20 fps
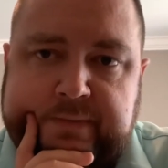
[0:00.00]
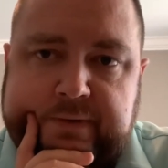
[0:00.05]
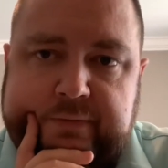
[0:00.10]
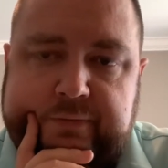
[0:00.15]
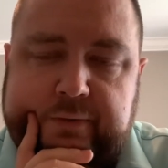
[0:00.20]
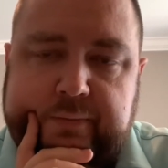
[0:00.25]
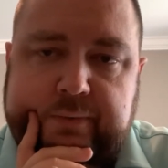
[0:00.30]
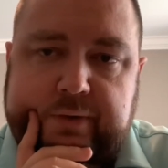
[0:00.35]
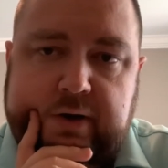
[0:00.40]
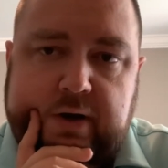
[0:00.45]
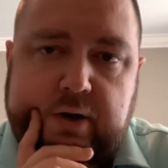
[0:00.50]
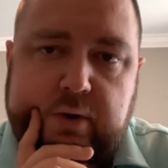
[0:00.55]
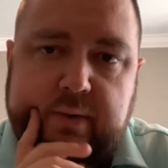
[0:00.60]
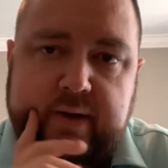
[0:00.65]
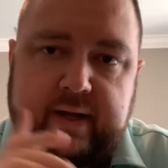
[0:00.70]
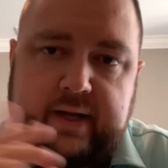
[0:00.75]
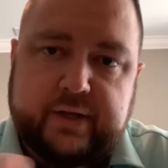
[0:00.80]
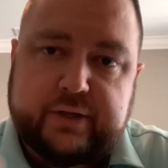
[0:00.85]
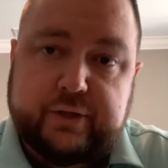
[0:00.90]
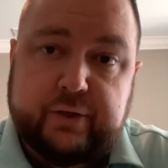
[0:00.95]
from
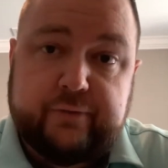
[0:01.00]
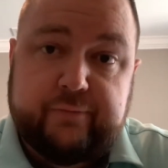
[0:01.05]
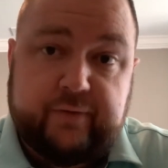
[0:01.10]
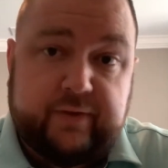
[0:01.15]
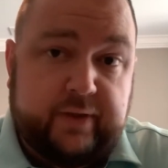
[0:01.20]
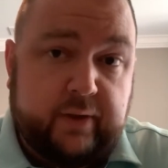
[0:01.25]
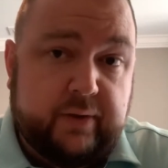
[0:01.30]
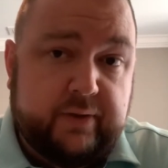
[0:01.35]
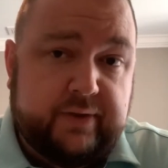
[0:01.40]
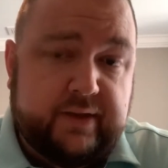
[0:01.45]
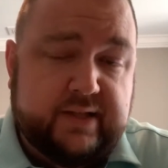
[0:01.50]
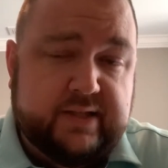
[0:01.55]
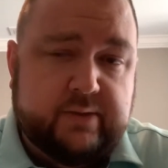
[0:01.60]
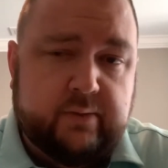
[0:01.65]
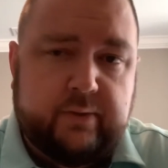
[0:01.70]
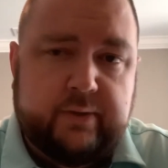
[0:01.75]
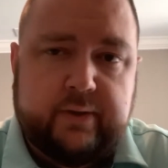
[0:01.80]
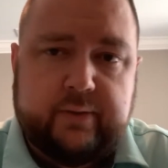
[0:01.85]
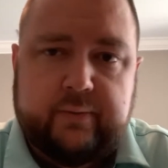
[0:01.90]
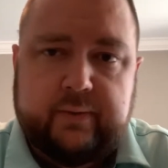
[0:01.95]
growing and truthfully the only thing that's
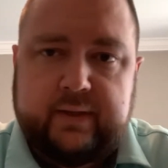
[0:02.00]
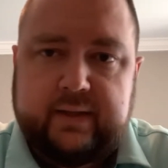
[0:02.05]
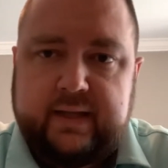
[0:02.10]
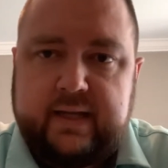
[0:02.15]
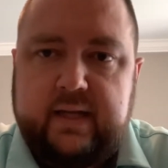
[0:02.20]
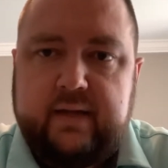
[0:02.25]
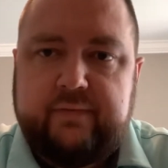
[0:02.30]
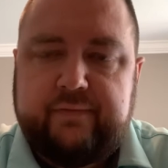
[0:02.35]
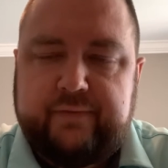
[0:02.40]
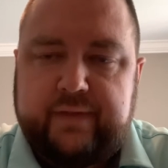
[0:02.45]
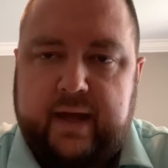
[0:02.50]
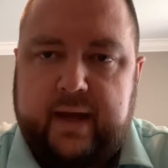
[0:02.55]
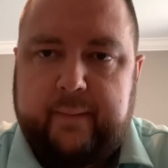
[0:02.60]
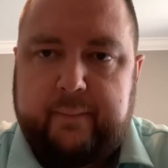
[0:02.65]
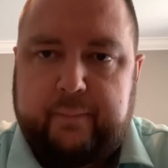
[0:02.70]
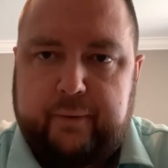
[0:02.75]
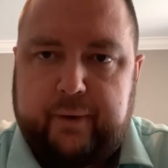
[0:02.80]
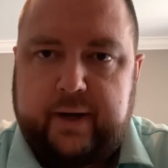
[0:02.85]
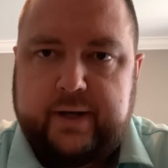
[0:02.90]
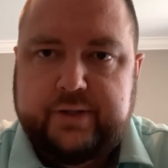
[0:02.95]
going to relieve that
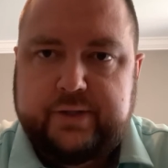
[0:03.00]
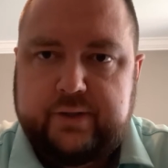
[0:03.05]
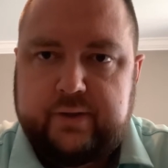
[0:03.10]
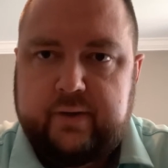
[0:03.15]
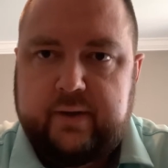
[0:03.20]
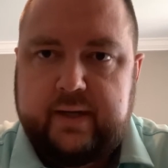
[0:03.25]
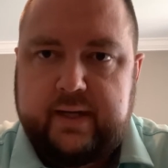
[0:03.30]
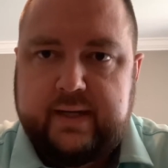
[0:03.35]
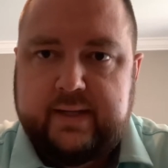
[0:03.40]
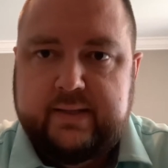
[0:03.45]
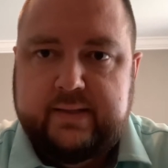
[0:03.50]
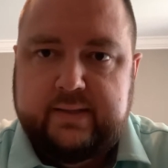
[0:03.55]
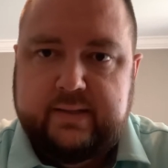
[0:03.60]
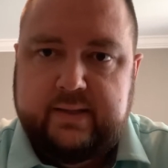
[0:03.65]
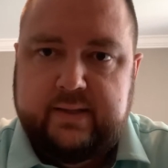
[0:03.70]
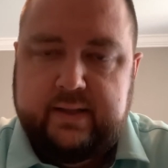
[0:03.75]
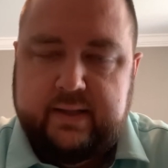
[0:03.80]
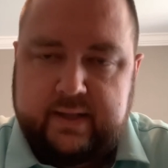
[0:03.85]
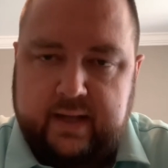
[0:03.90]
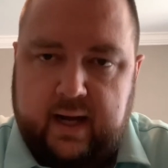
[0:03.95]
pressure
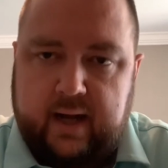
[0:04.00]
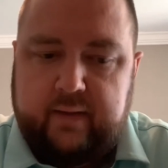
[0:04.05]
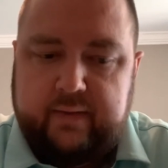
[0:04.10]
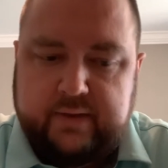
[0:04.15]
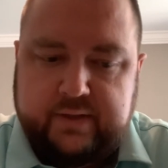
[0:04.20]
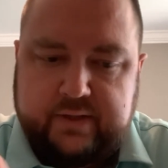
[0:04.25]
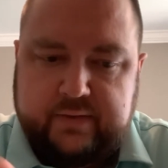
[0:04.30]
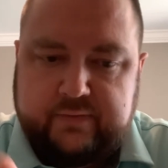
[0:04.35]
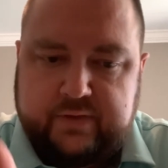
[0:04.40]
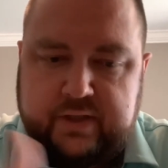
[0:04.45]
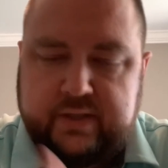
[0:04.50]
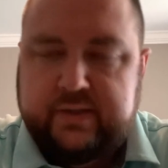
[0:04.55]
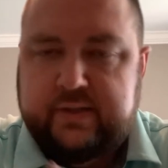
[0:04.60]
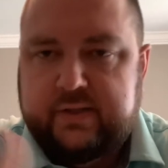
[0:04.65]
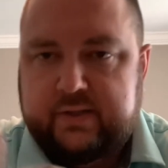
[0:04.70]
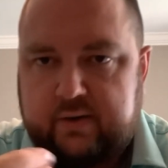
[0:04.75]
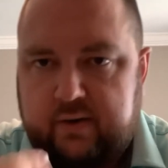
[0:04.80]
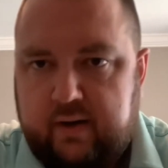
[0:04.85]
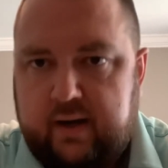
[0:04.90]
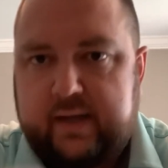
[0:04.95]
is the knowledge of
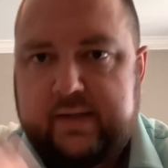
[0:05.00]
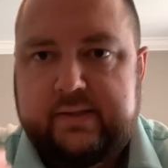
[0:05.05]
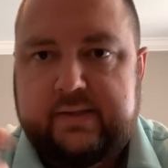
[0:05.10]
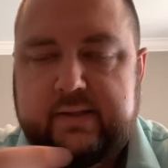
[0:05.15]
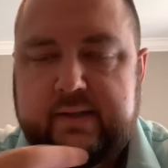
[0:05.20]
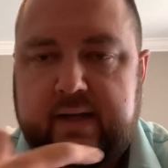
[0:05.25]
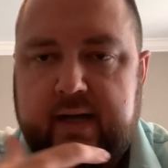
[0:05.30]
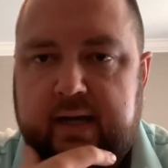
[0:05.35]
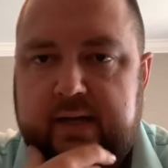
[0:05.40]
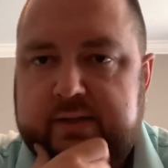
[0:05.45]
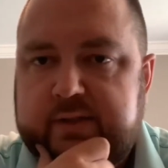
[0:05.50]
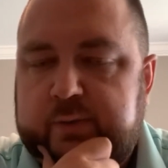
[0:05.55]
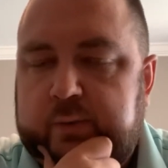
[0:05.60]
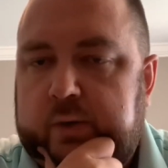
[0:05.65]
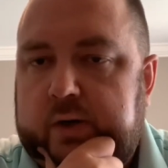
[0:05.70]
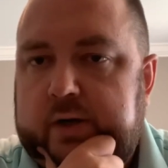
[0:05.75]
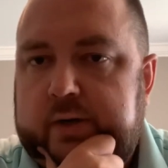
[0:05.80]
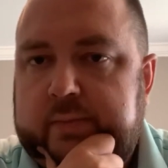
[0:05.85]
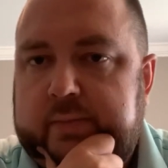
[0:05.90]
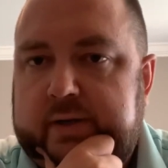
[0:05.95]
Jesus Christ and God's
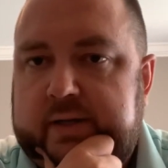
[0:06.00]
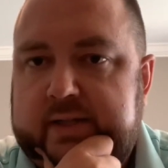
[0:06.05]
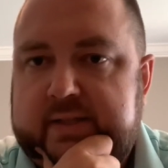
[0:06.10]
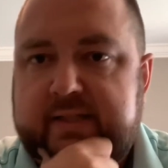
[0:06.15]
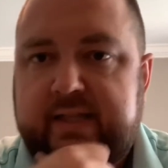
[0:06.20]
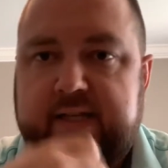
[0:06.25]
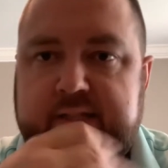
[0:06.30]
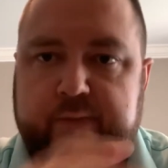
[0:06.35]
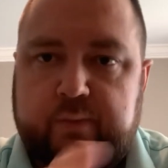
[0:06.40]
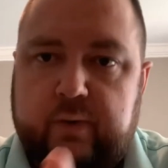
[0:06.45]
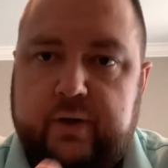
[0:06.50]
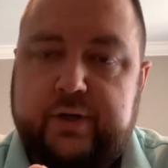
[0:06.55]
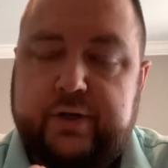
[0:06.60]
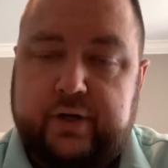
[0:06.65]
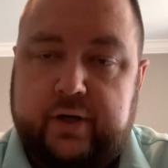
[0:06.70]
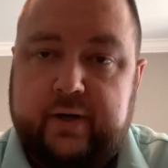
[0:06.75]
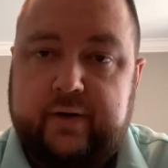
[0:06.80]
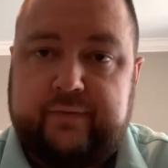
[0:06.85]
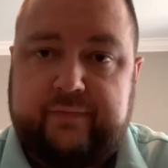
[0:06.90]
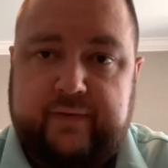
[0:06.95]
word because that's where you're
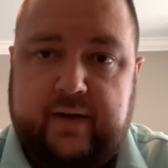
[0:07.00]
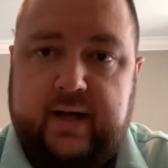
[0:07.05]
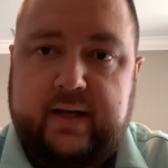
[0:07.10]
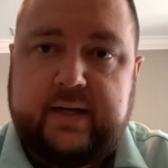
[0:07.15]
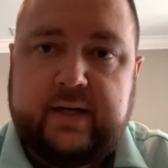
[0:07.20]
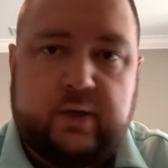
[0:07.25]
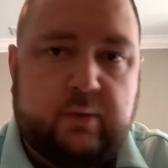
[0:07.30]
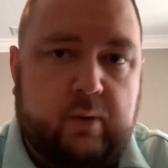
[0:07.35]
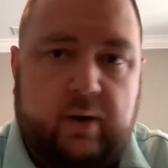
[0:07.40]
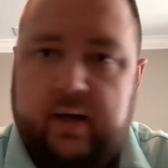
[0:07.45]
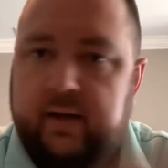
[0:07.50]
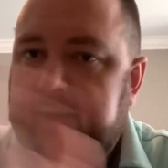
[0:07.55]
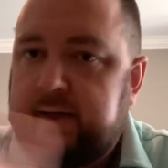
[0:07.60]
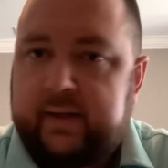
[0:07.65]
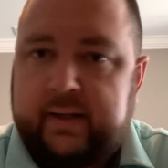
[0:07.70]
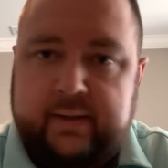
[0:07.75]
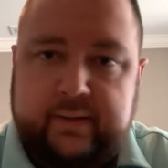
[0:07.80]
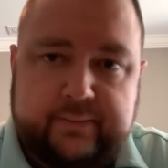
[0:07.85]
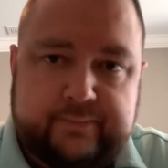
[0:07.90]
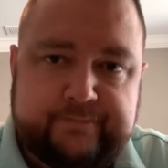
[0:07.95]
going to find
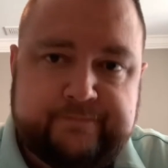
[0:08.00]
equality